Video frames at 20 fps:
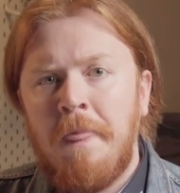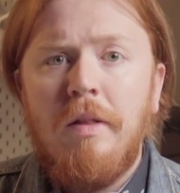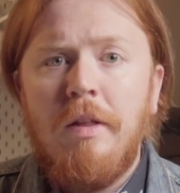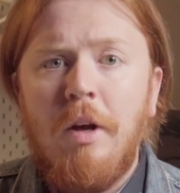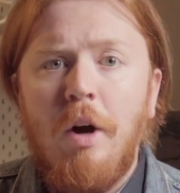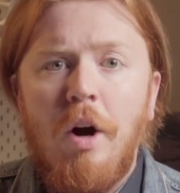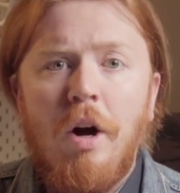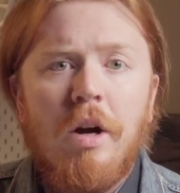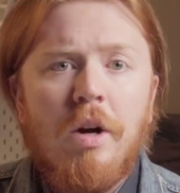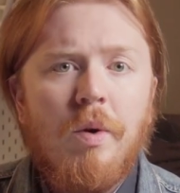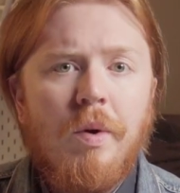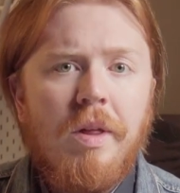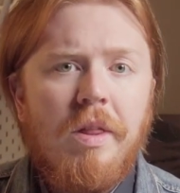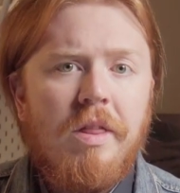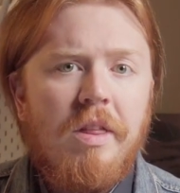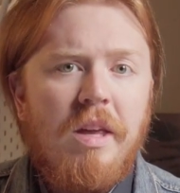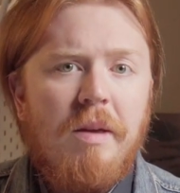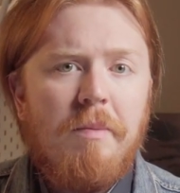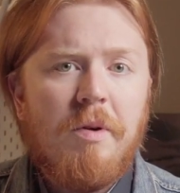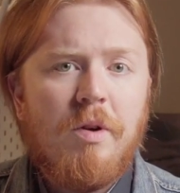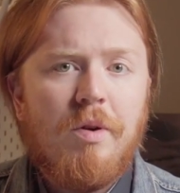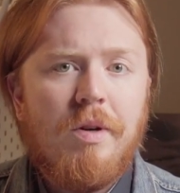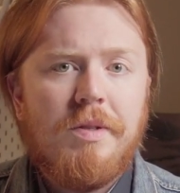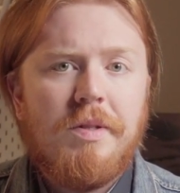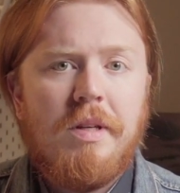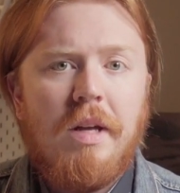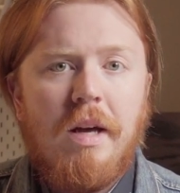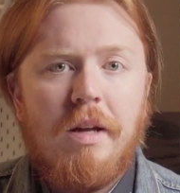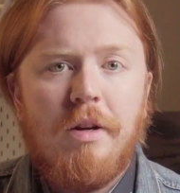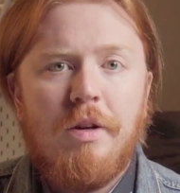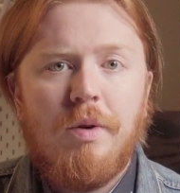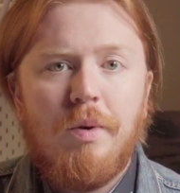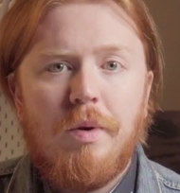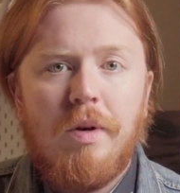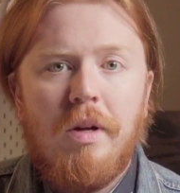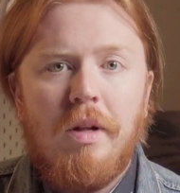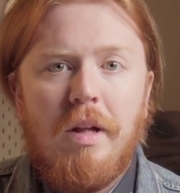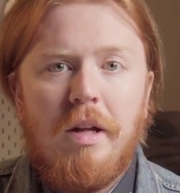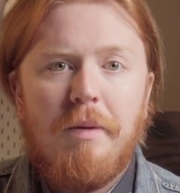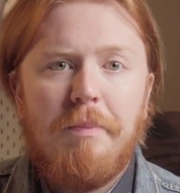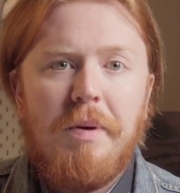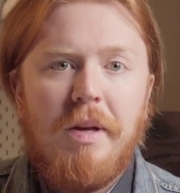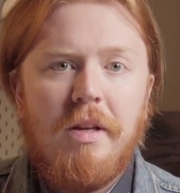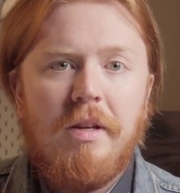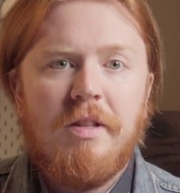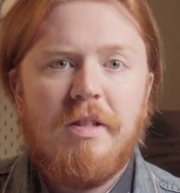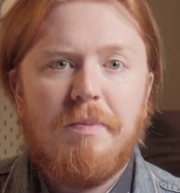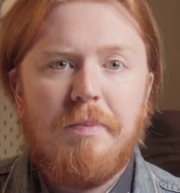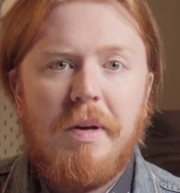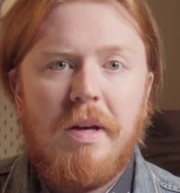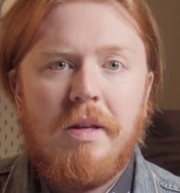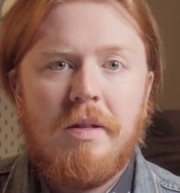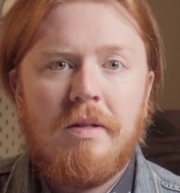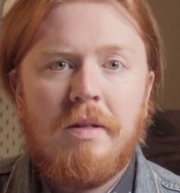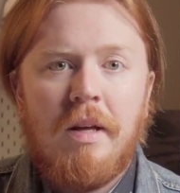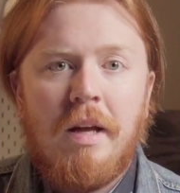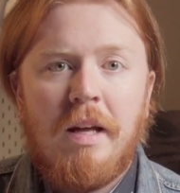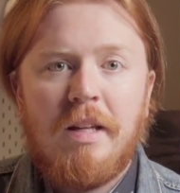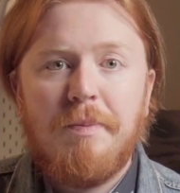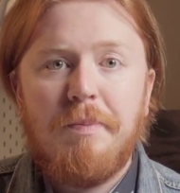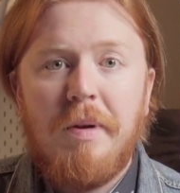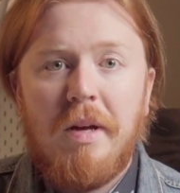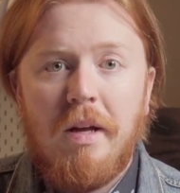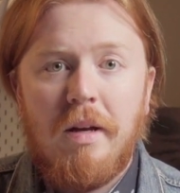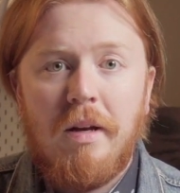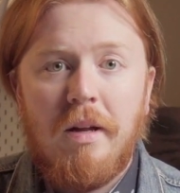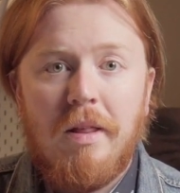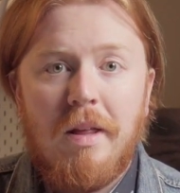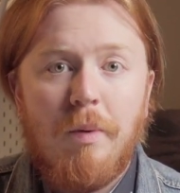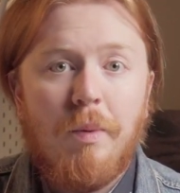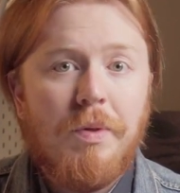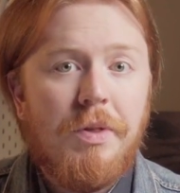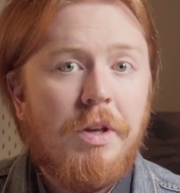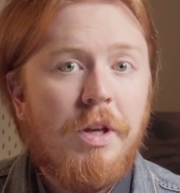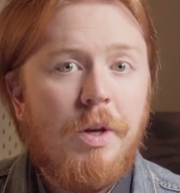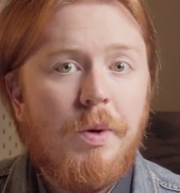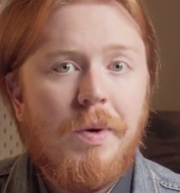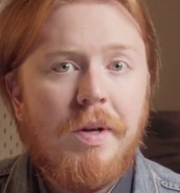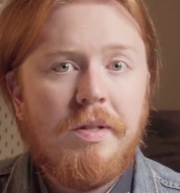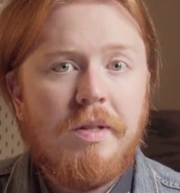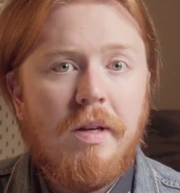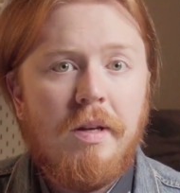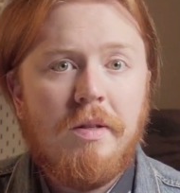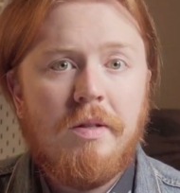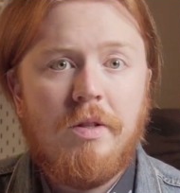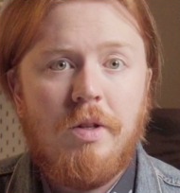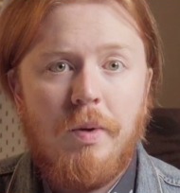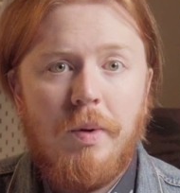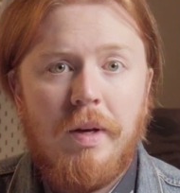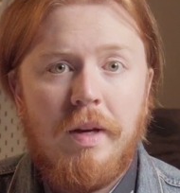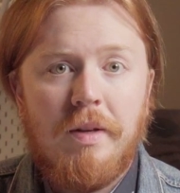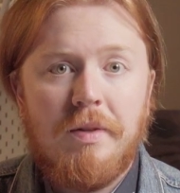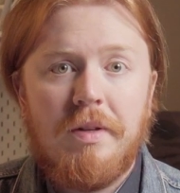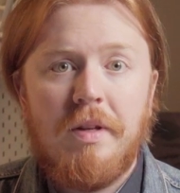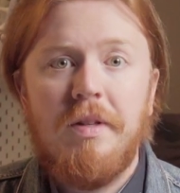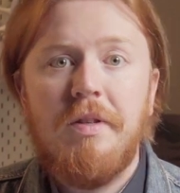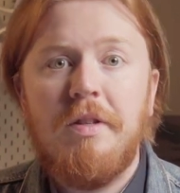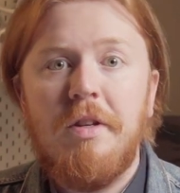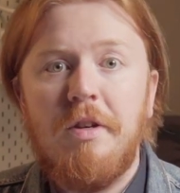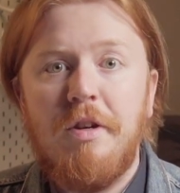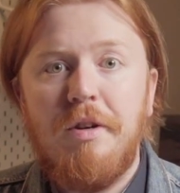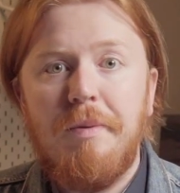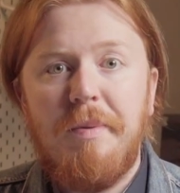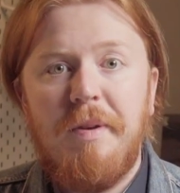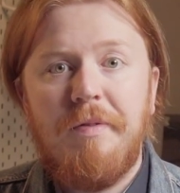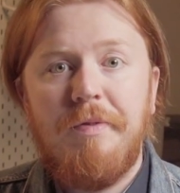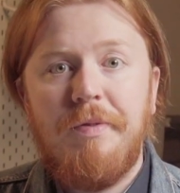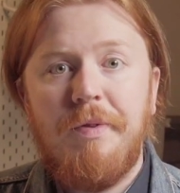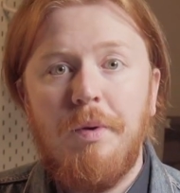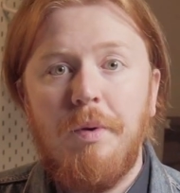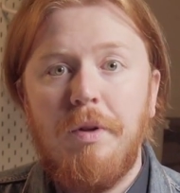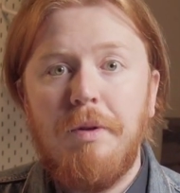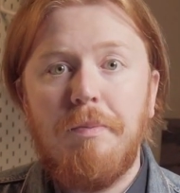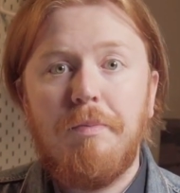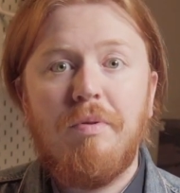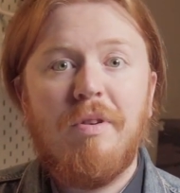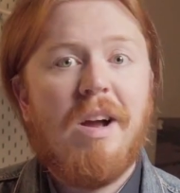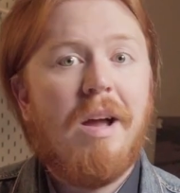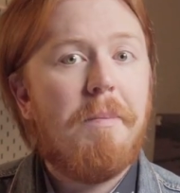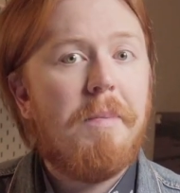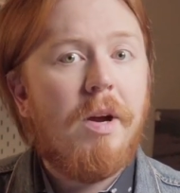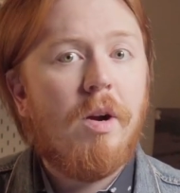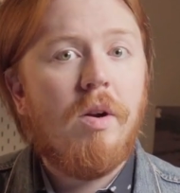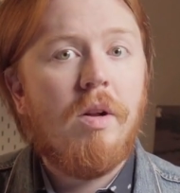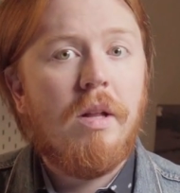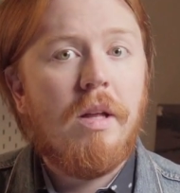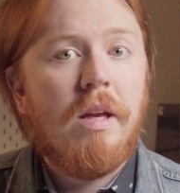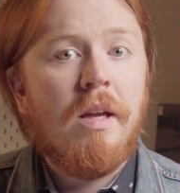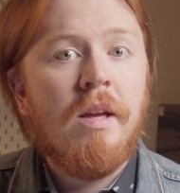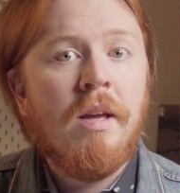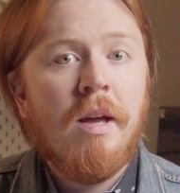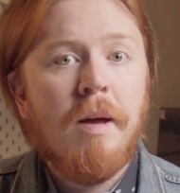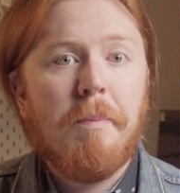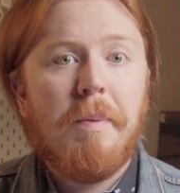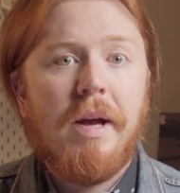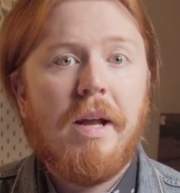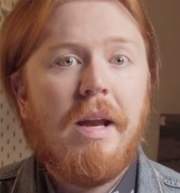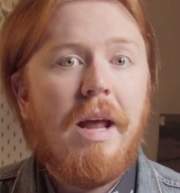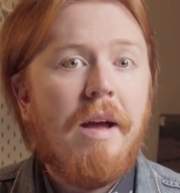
The ongoing theme across the editorial and opinion space has been that what the USA is doing is considered to be fueled primarily by an